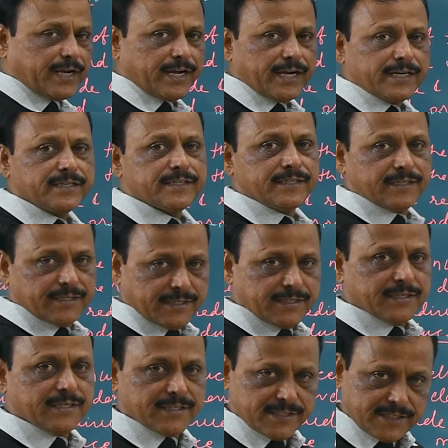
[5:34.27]
plant
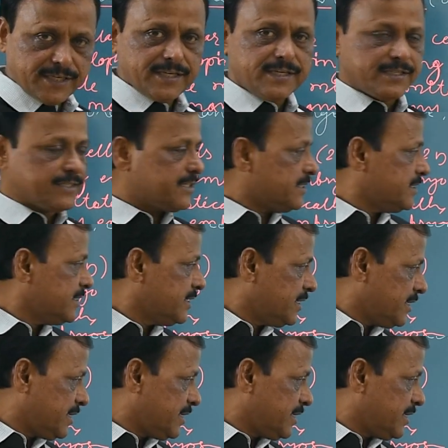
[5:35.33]
seeds.